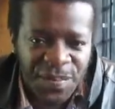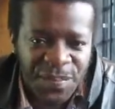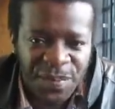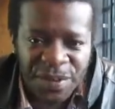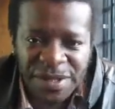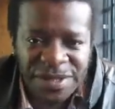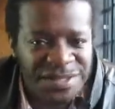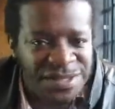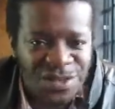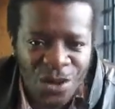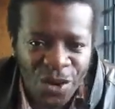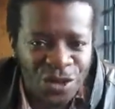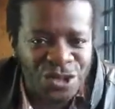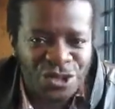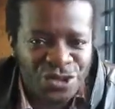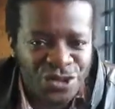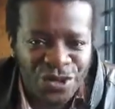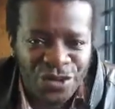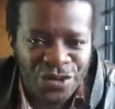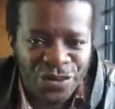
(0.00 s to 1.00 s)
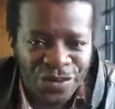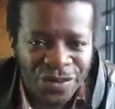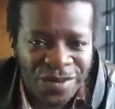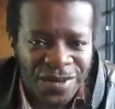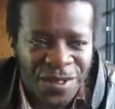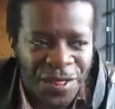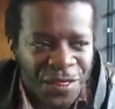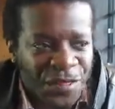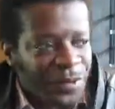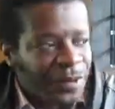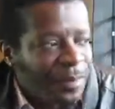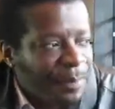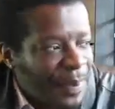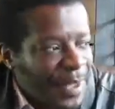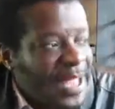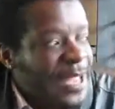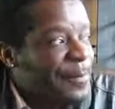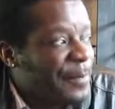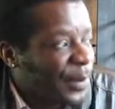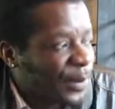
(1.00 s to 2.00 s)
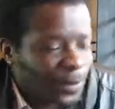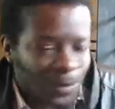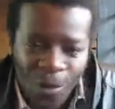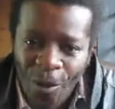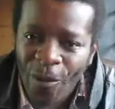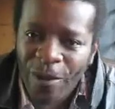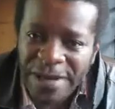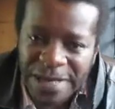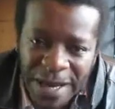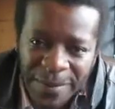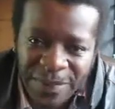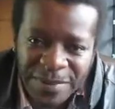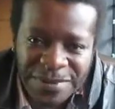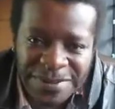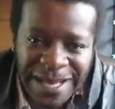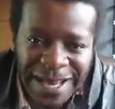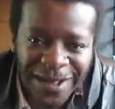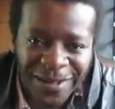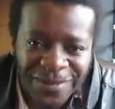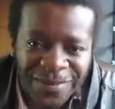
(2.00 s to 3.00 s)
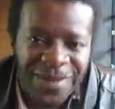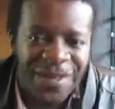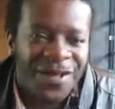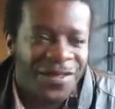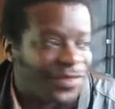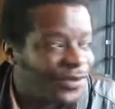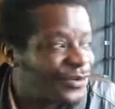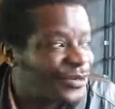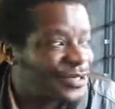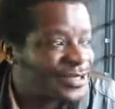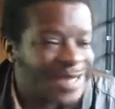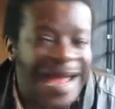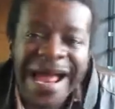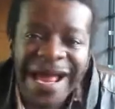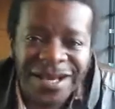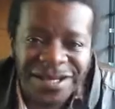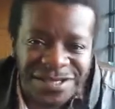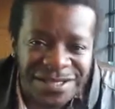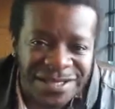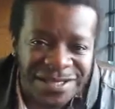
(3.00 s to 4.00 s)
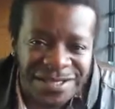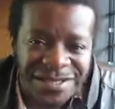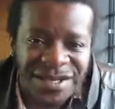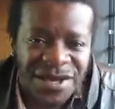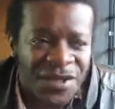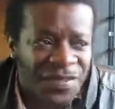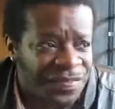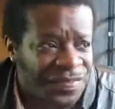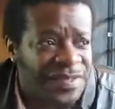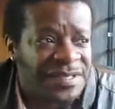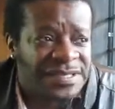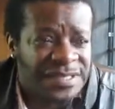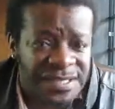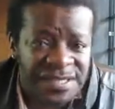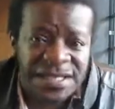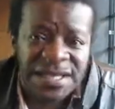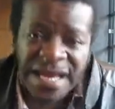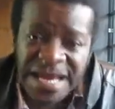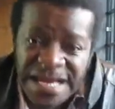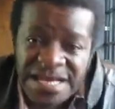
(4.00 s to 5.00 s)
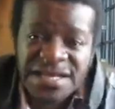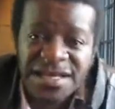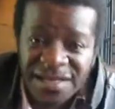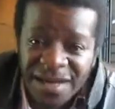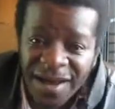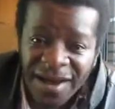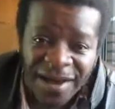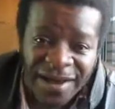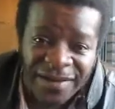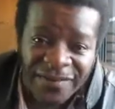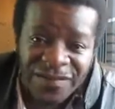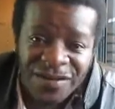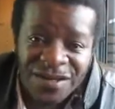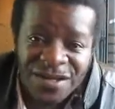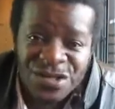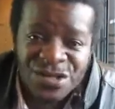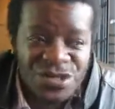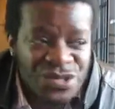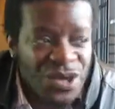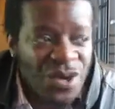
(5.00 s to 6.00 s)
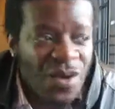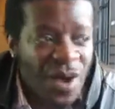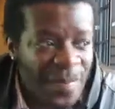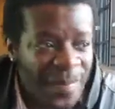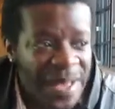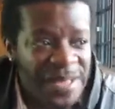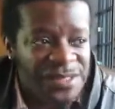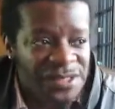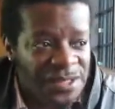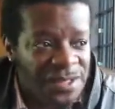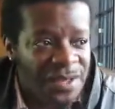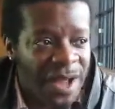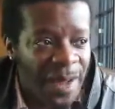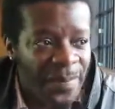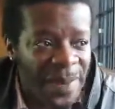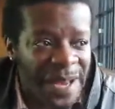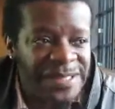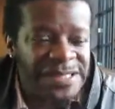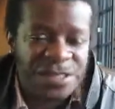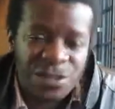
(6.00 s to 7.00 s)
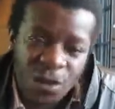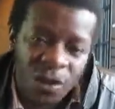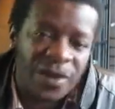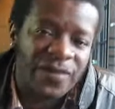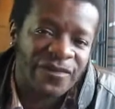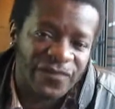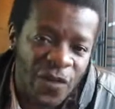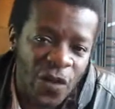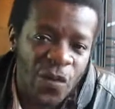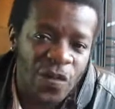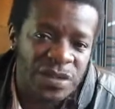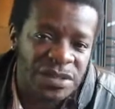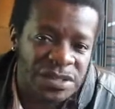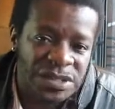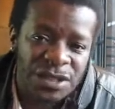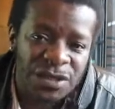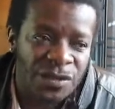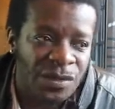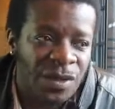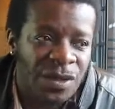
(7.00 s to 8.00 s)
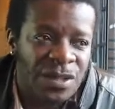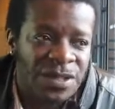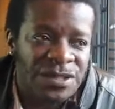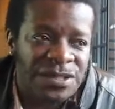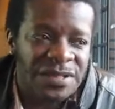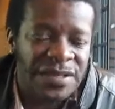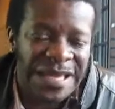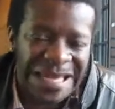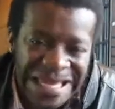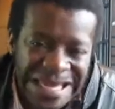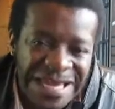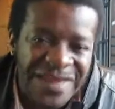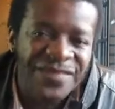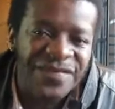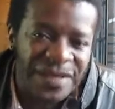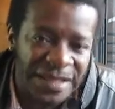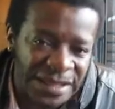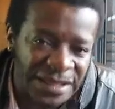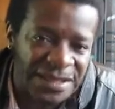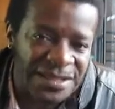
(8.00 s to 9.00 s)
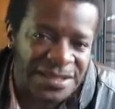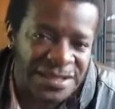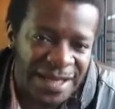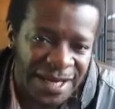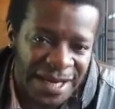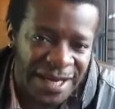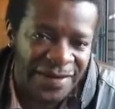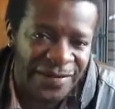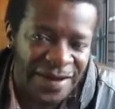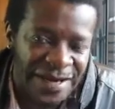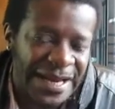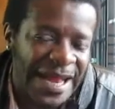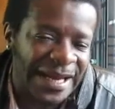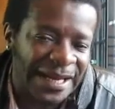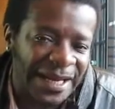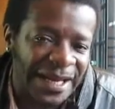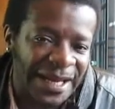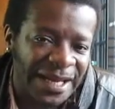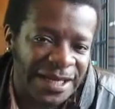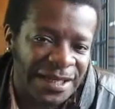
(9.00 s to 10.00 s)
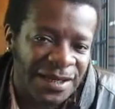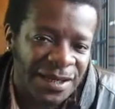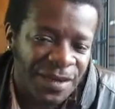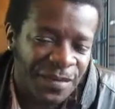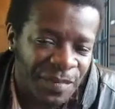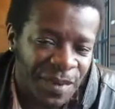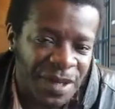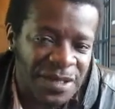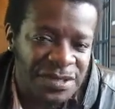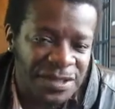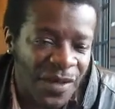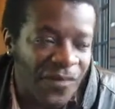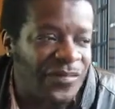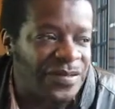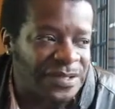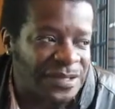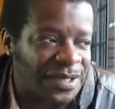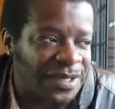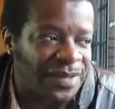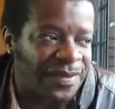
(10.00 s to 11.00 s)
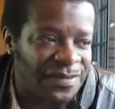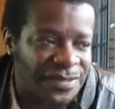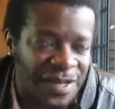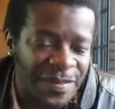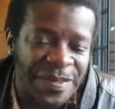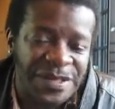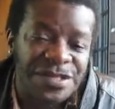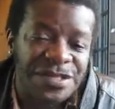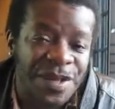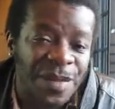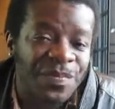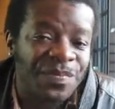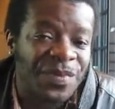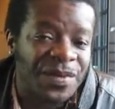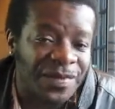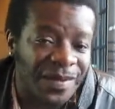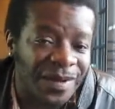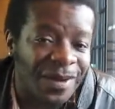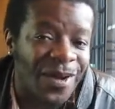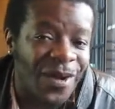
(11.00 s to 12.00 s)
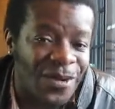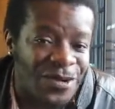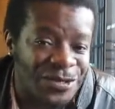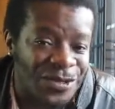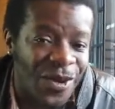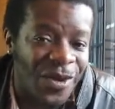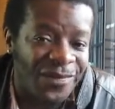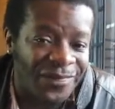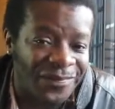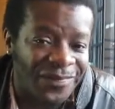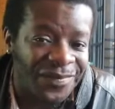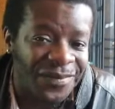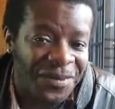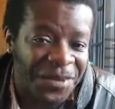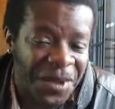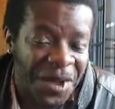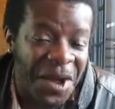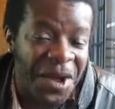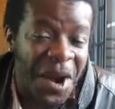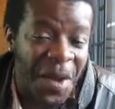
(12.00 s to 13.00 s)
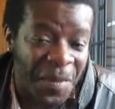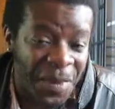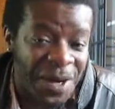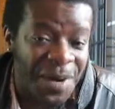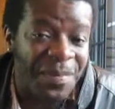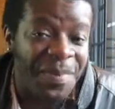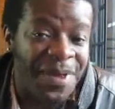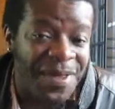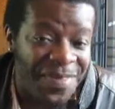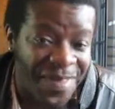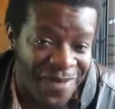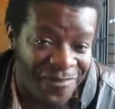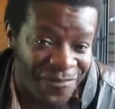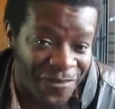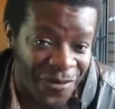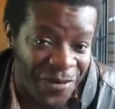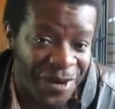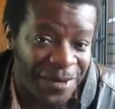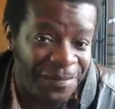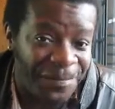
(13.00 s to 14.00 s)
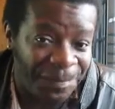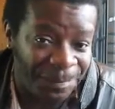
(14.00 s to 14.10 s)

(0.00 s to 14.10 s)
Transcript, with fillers: But it's not true. There are people walking up and down. There are taxis. The city is alive. So I'm actually I'm actually looking forward to to the evenings here in Adelaide because obviously there's going to be something that goes off, and I'm going to be there for